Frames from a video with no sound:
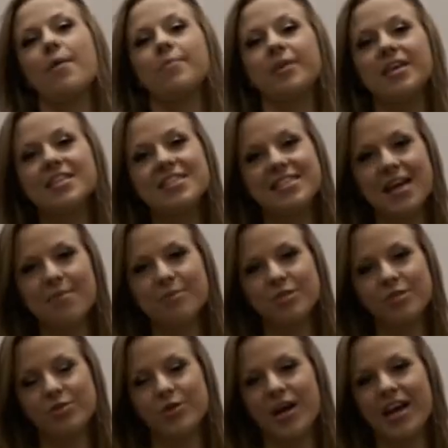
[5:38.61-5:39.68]
I'm going to
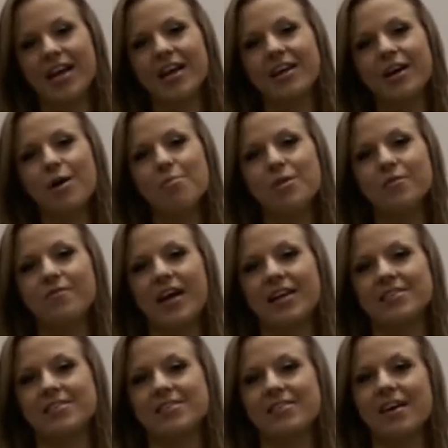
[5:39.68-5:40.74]
demonstrate a couple of
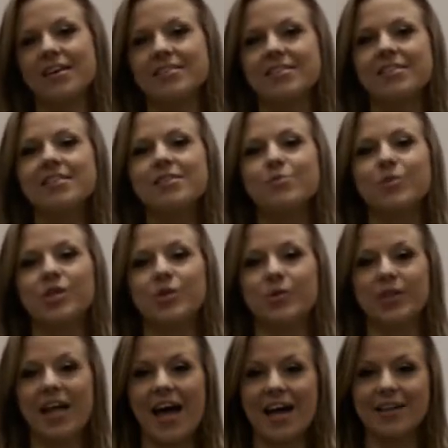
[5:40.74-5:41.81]
exercises
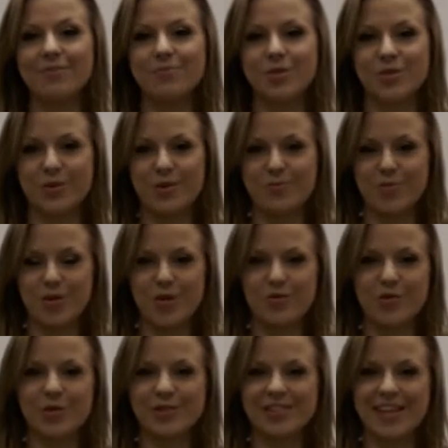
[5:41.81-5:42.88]
which will help to
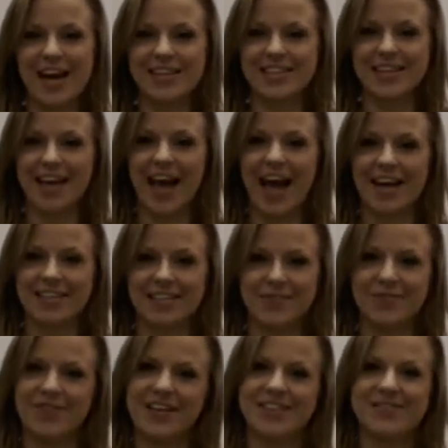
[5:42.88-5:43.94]
improve your static
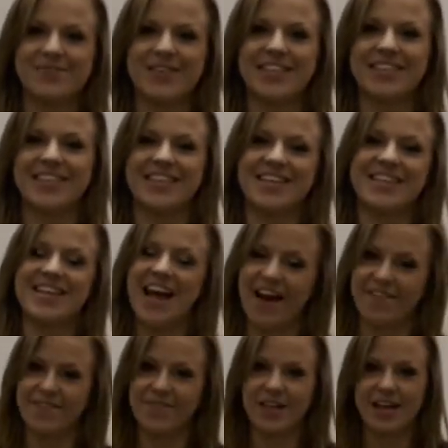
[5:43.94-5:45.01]
active flexibility
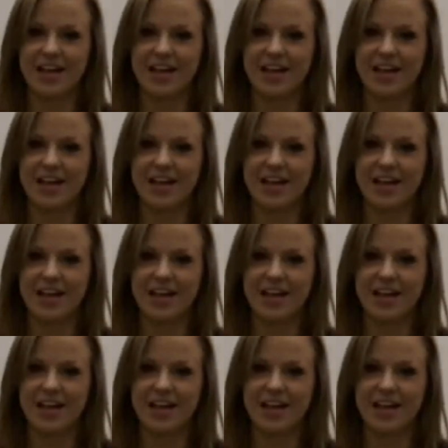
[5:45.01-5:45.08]
now.